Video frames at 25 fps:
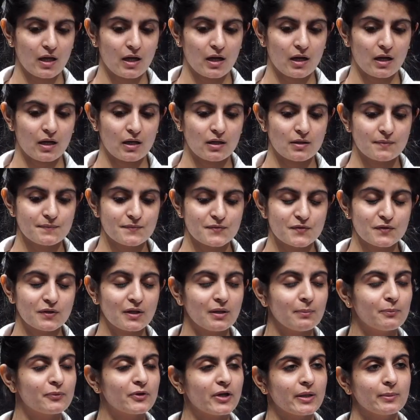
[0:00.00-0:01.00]
So
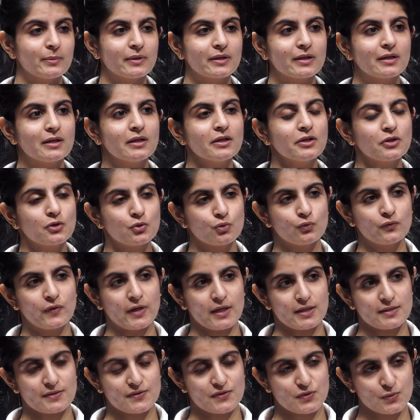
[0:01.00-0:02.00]
there are primarily two
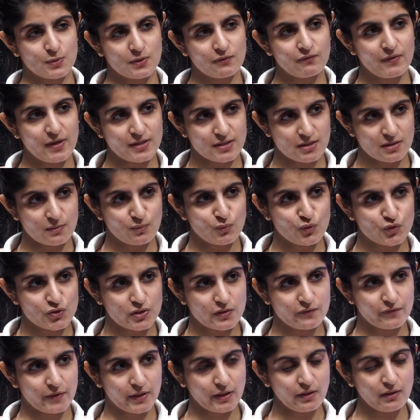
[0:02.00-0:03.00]
ways to invest in
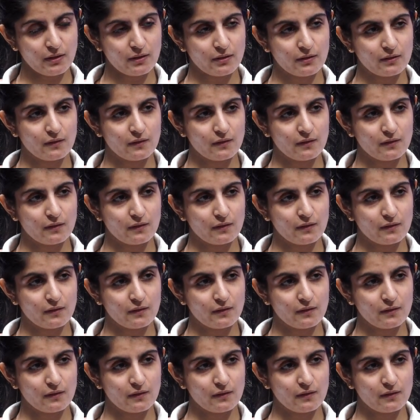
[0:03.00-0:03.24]
mutual fund.